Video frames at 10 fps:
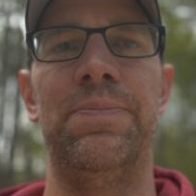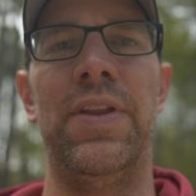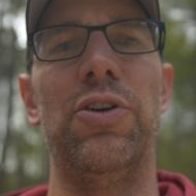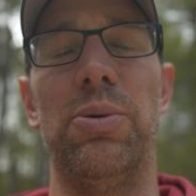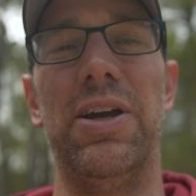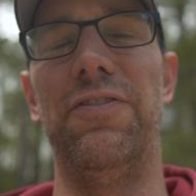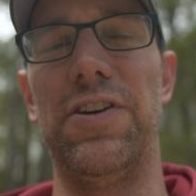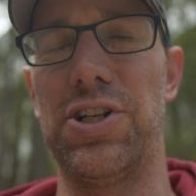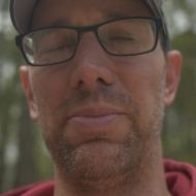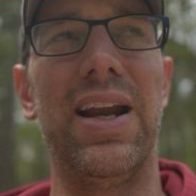if you can be
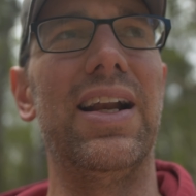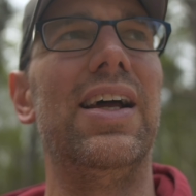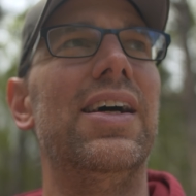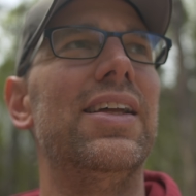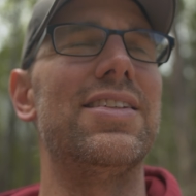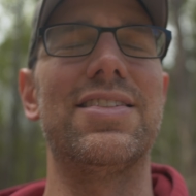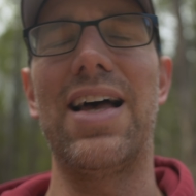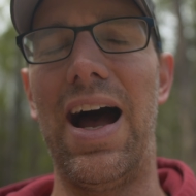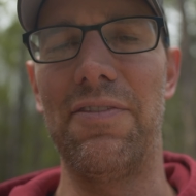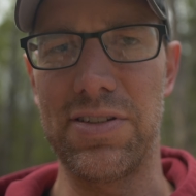efficient about it. This is
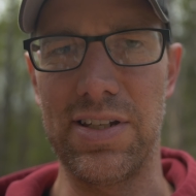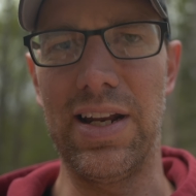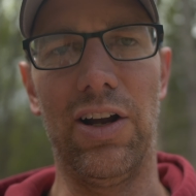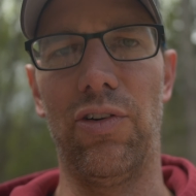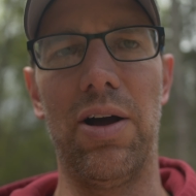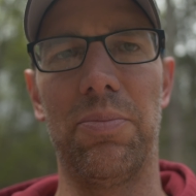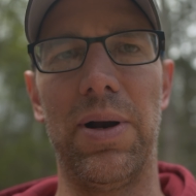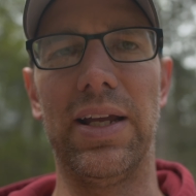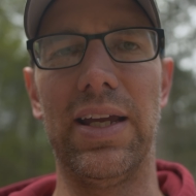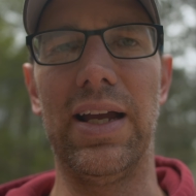obviously not
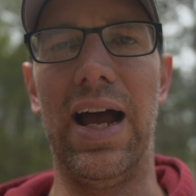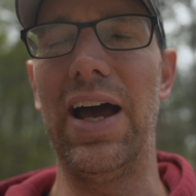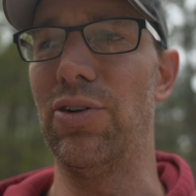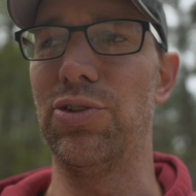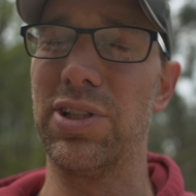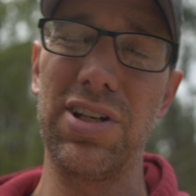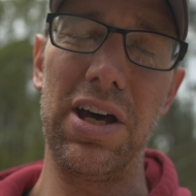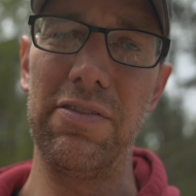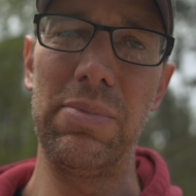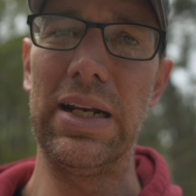groundbreaking. I don't do a
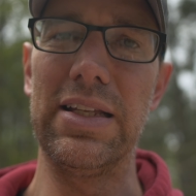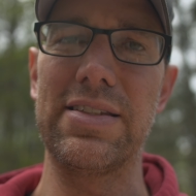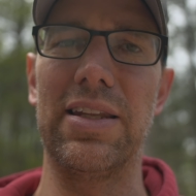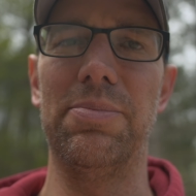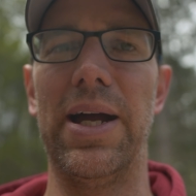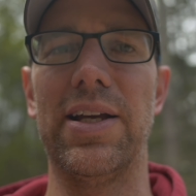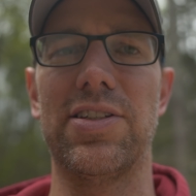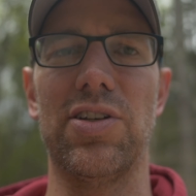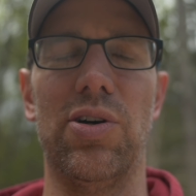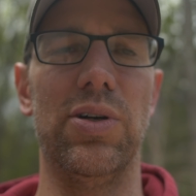ton of maintenance on the bike,
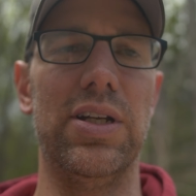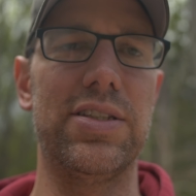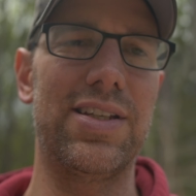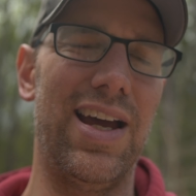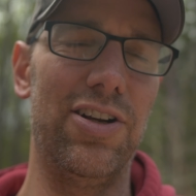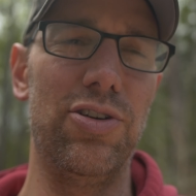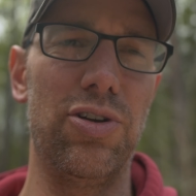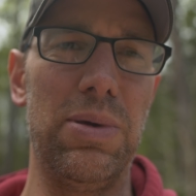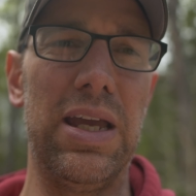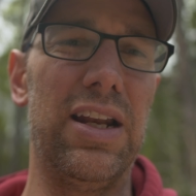so it's kind of new
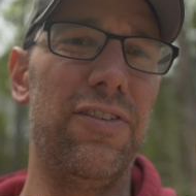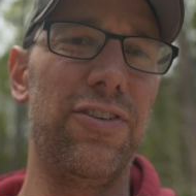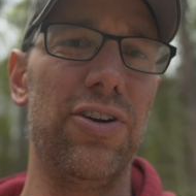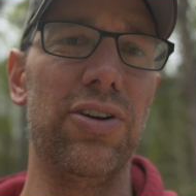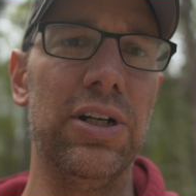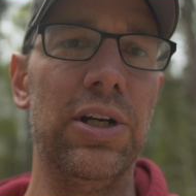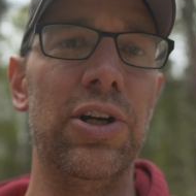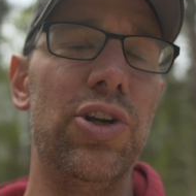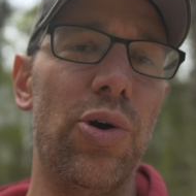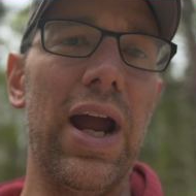to me. And if you're
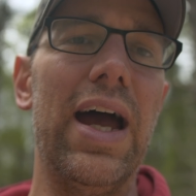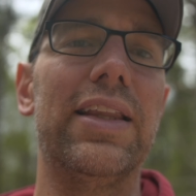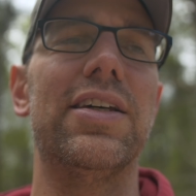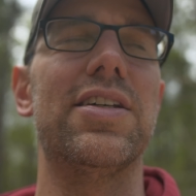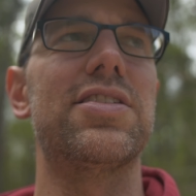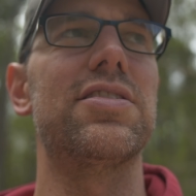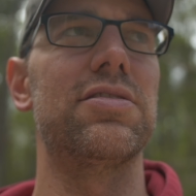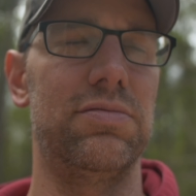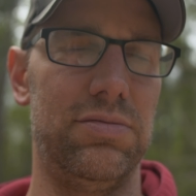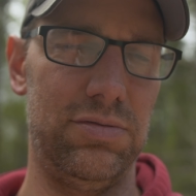newer at this,
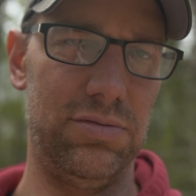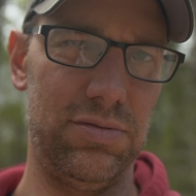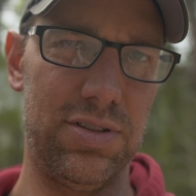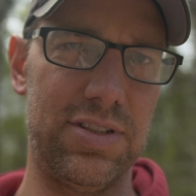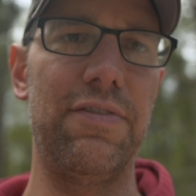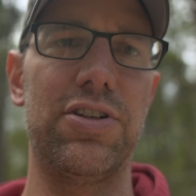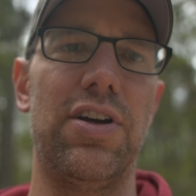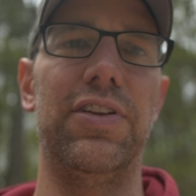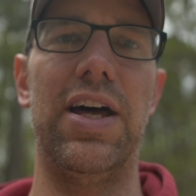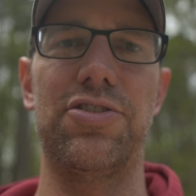save
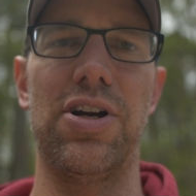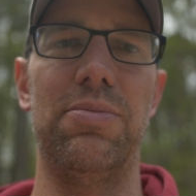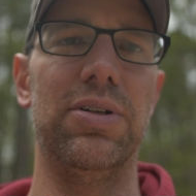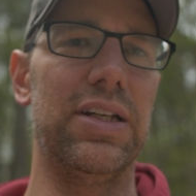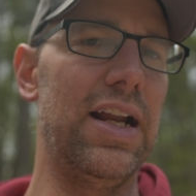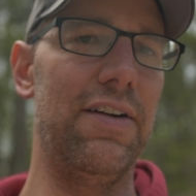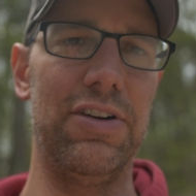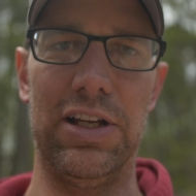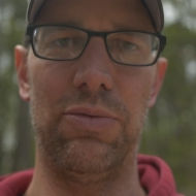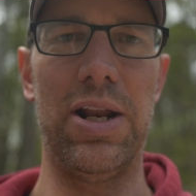yourself a lot of trouble and get
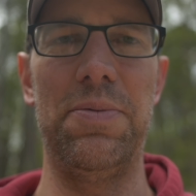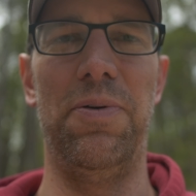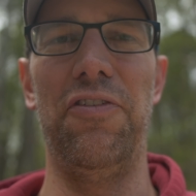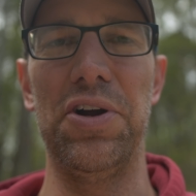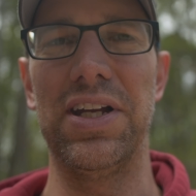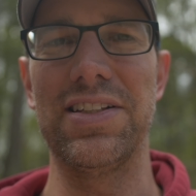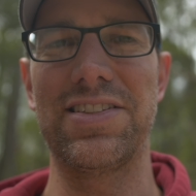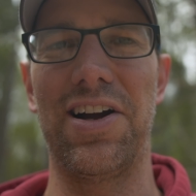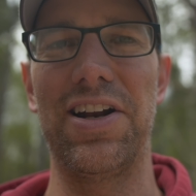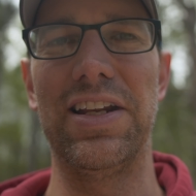everything ready before you get
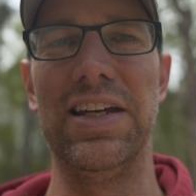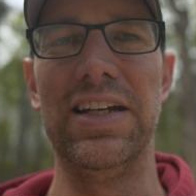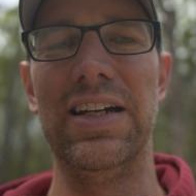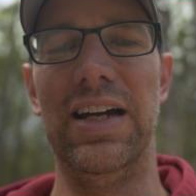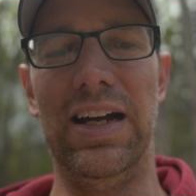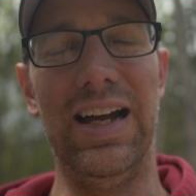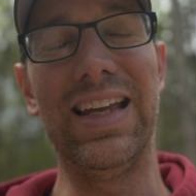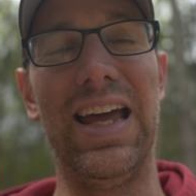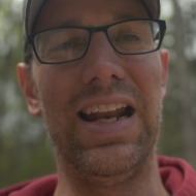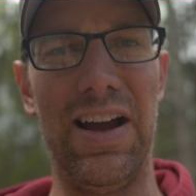started.
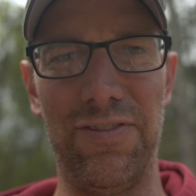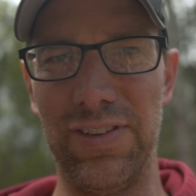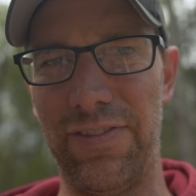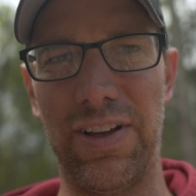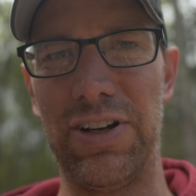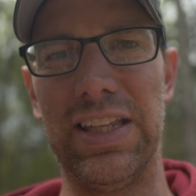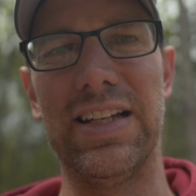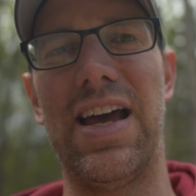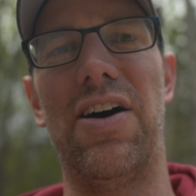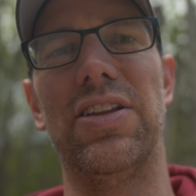Again, I've left
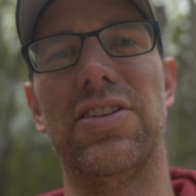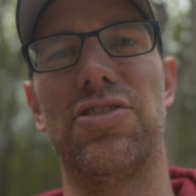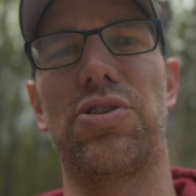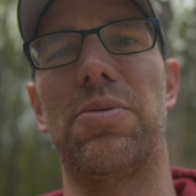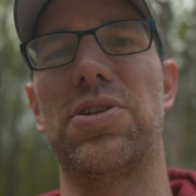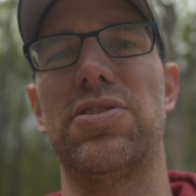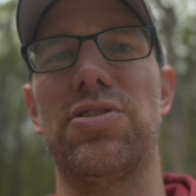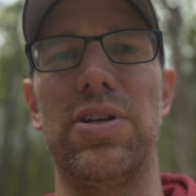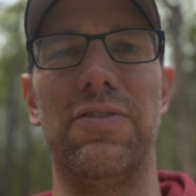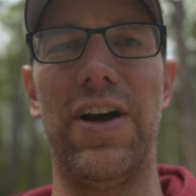everything down in the description
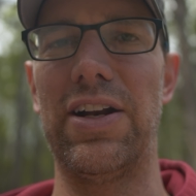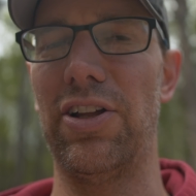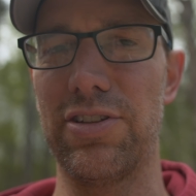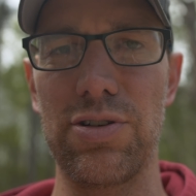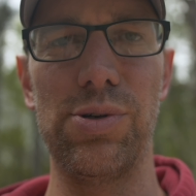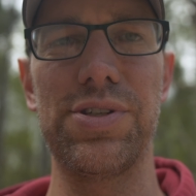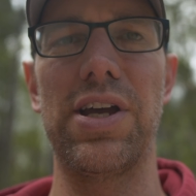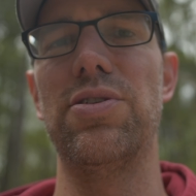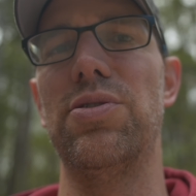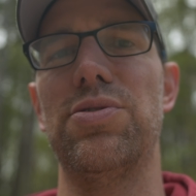so you can find all the tools I
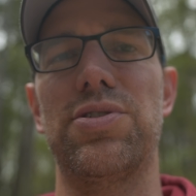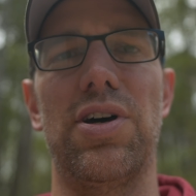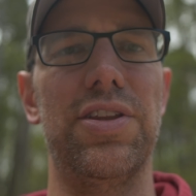used,